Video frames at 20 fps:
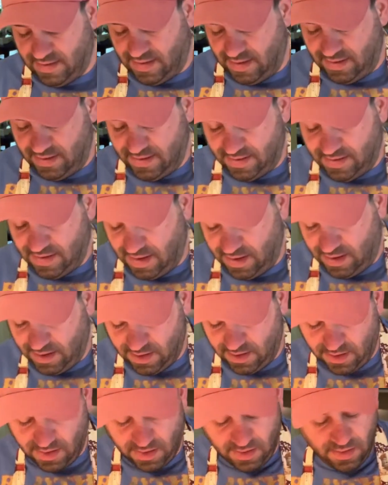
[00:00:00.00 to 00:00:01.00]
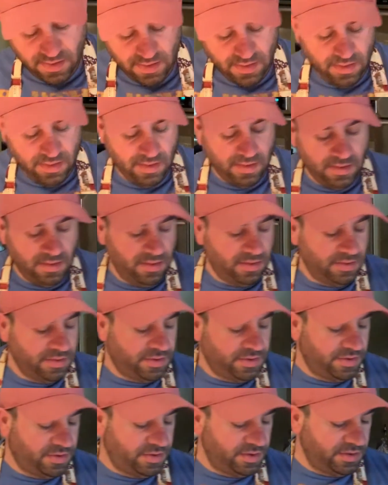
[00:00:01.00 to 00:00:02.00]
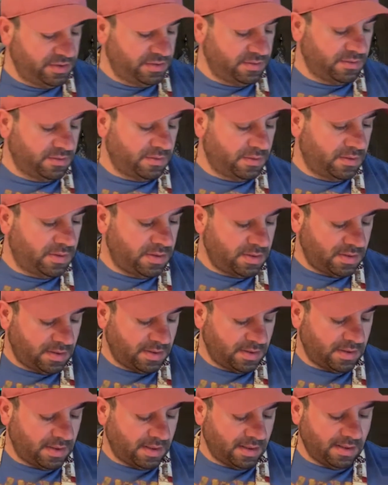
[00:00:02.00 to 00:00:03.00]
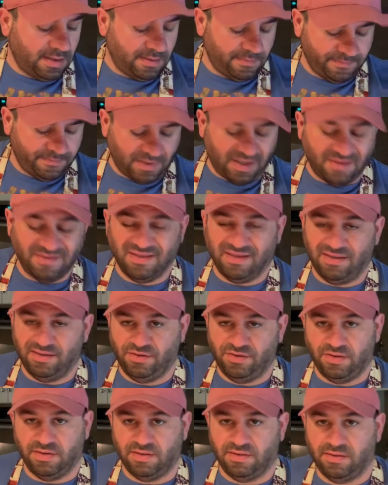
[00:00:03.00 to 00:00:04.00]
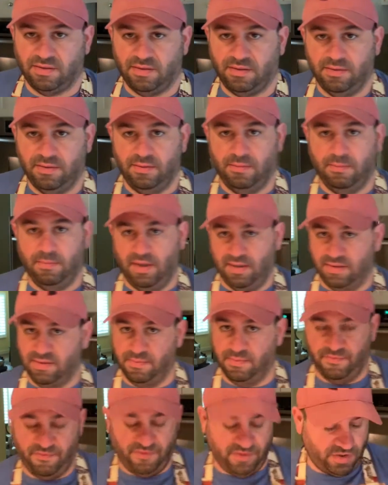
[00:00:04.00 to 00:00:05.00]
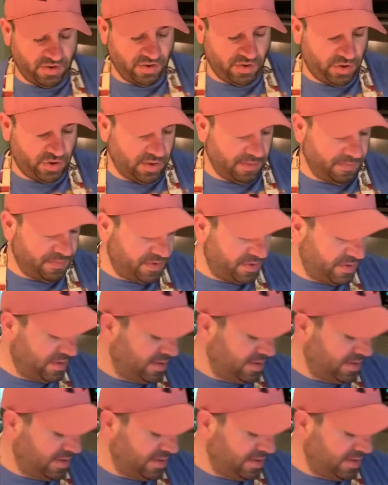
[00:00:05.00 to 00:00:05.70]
I decided to do, I was gonna just make some fish and chips.